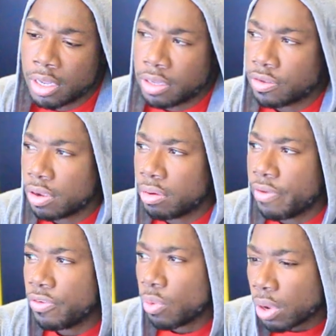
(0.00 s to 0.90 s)
So
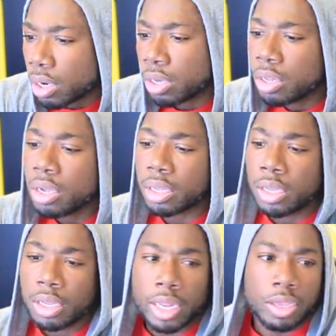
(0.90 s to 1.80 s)
if you want to look
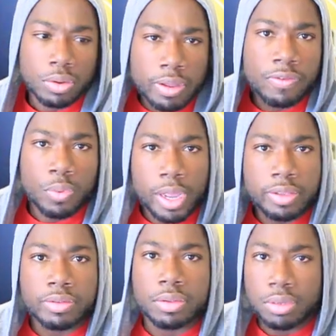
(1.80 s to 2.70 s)
like you lift
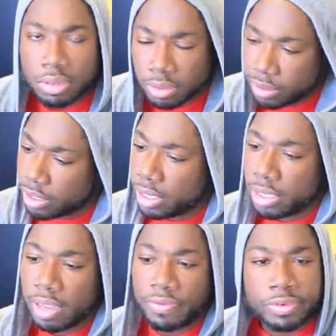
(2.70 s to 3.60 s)
weights, your T
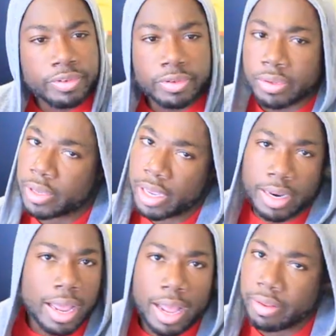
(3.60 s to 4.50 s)
levels
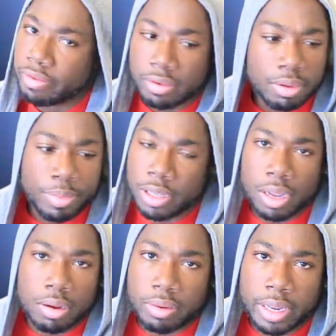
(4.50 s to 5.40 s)
cannot be
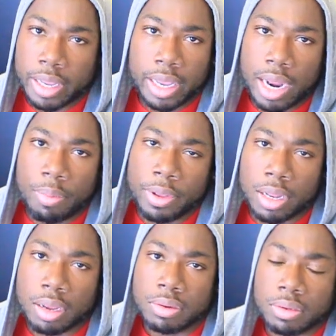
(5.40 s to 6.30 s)
low. They cannot be
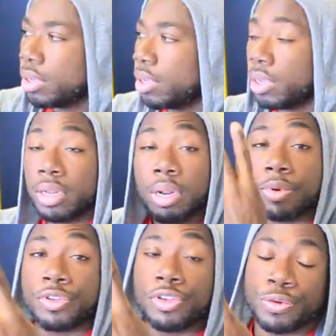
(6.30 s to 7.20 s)
low.
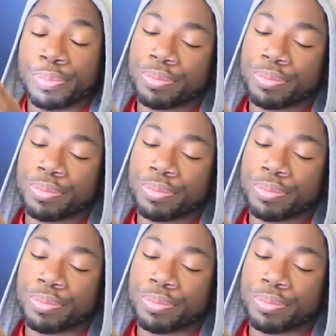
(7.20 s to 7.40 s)
Number two,